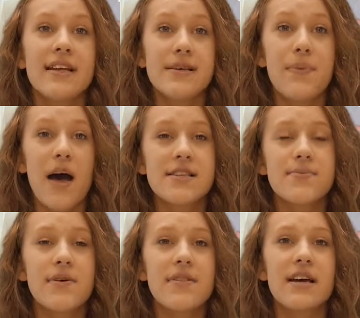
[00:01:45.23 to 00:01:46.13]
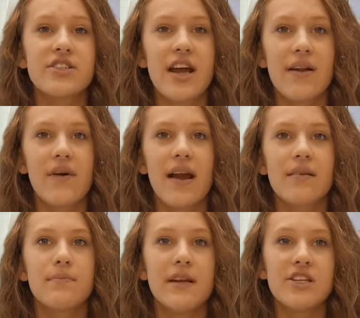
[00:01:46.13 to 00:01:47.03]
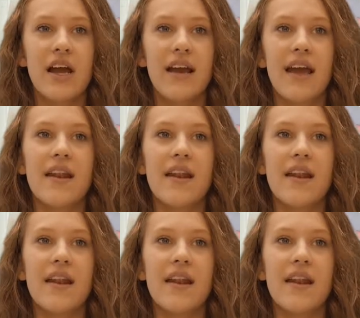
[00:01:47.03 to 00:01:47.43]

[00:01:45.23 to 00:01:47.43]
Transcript: Is it possible that Shadrach, Meshach,